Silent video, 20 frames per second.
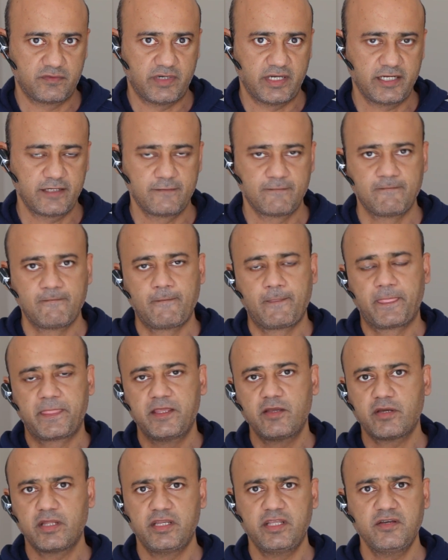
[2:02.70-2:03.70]
right?
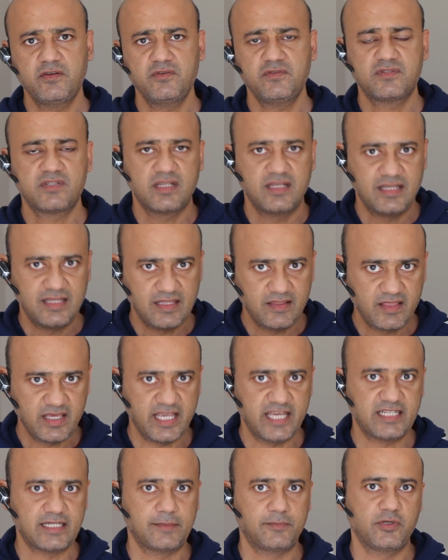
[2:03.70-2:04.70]
You can use
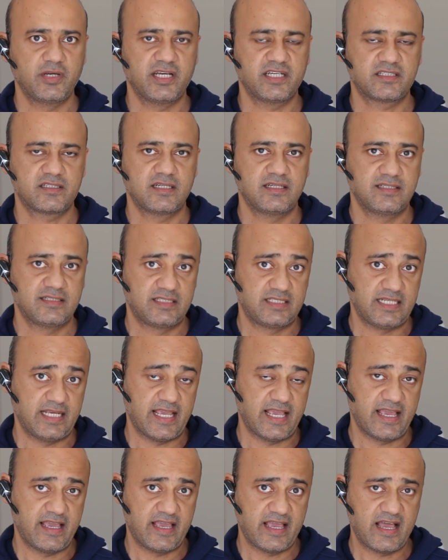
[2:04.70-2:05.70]
the AWS
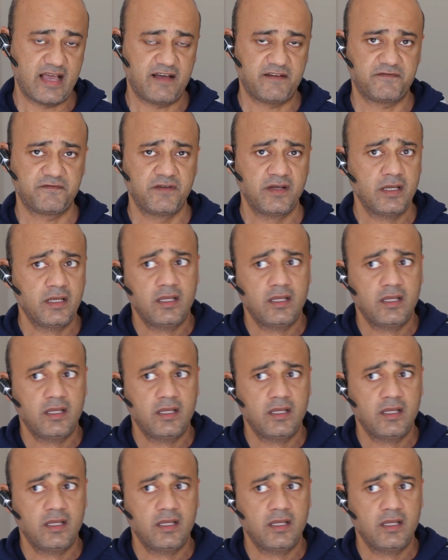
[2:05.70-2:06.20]
CAF